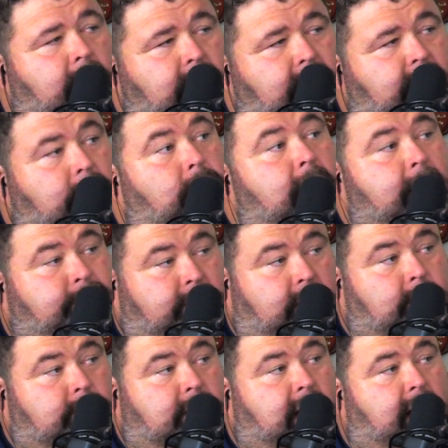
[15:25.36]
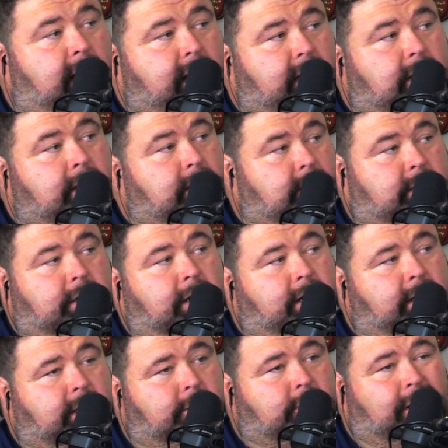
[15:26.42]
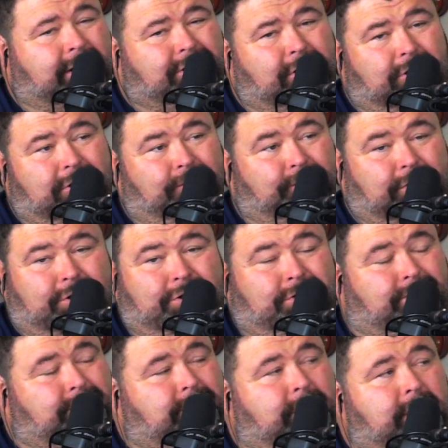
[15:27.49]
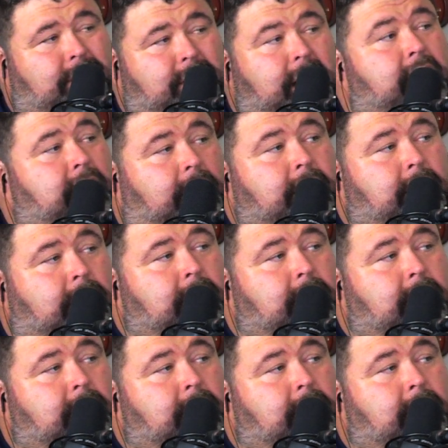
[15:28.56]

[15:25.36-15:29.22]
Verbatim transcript: And then wrapped it up tight and stuck it in a dry cooler. For, full? Yeah.